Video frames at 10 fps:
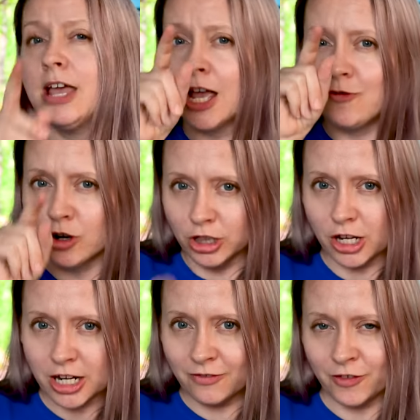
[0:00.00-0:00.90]
If you're
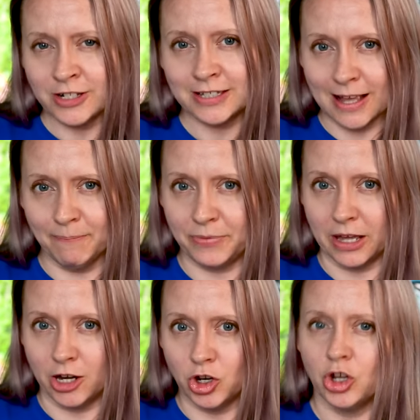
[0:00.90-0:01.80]
looking for
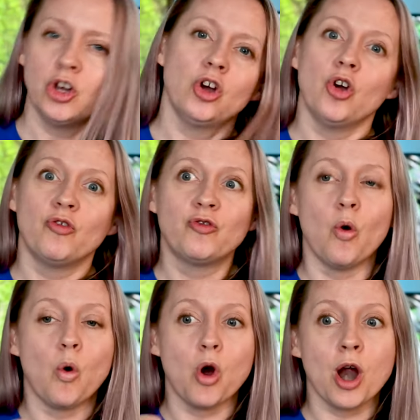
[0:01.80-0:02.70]
something
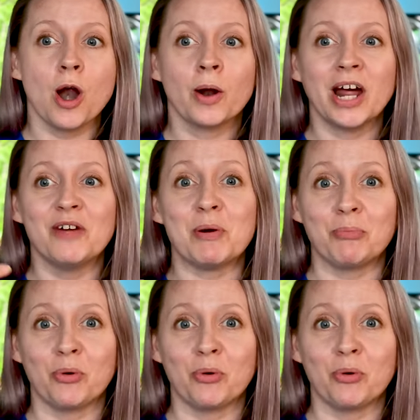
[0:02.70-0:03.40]
for kind of a